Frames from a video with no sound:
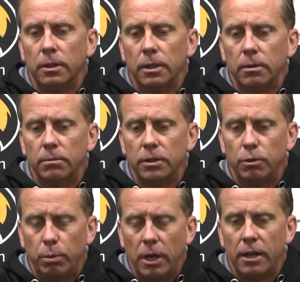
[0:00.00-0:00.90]
uh,
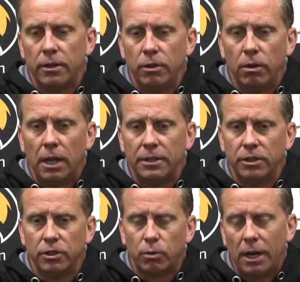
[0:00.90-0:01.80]
that you plan on
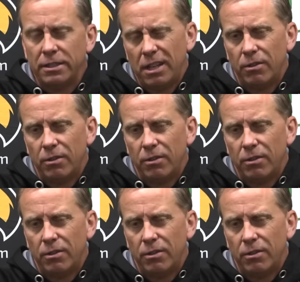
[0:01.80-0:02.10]
utilizing its rice.